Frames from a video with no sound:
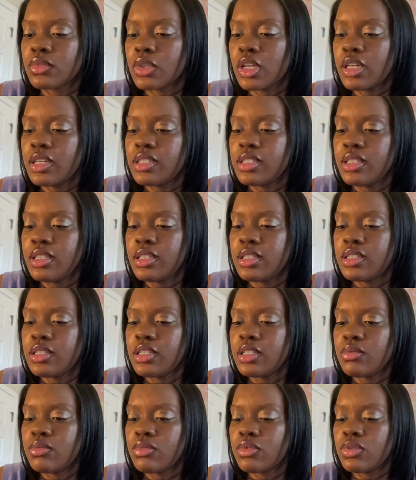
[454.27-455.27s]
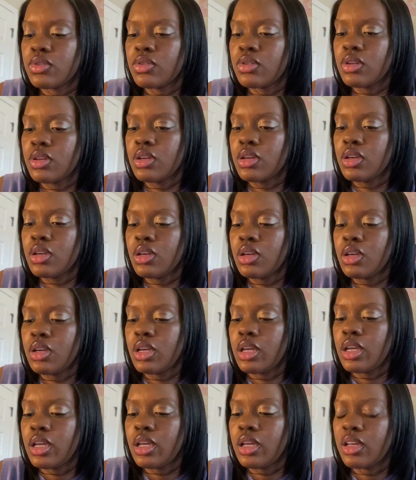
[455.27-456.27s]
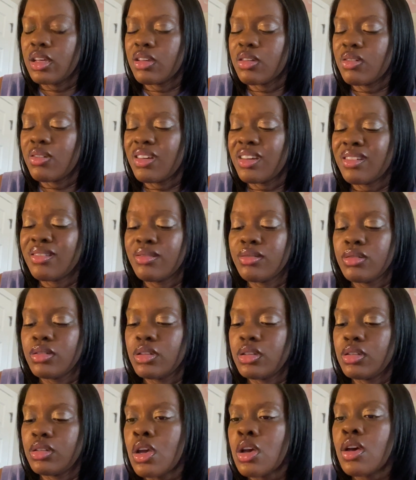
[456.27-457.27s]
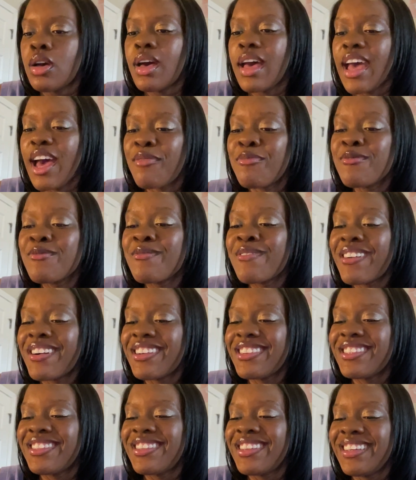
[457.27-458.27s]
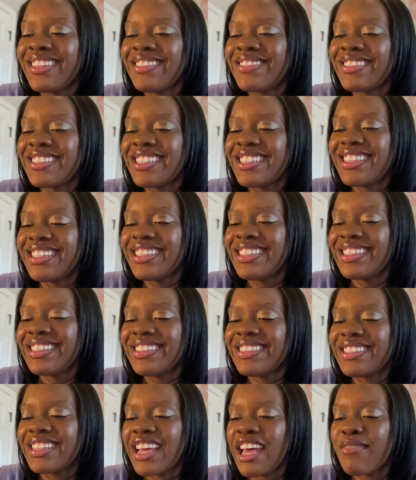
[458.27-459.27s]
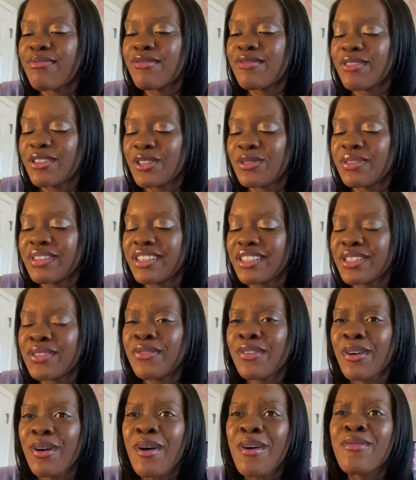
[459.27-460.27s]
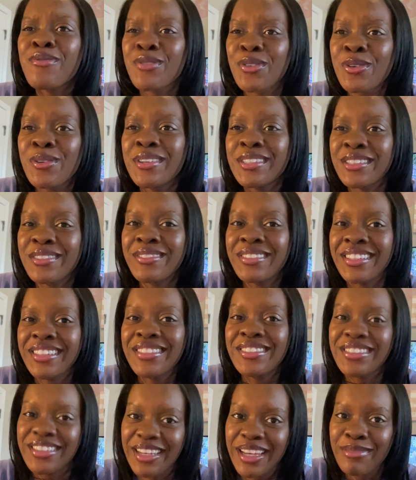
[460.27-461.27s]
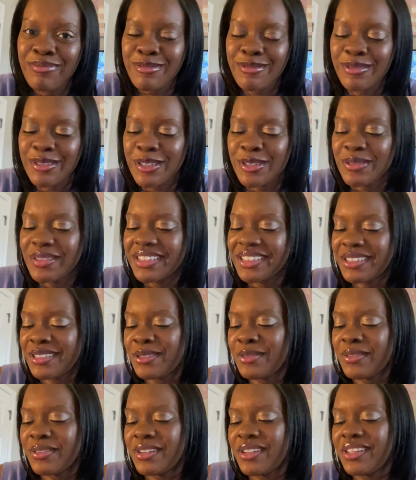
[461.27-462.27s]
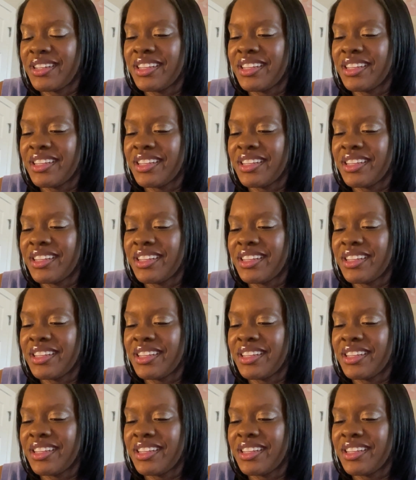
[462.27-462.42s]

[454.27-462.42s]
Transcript: I see the symbol. I don't know. Apple Watch, do you want to use Apple Watch with this phone? Of course I want to use Apple Watch for this phone.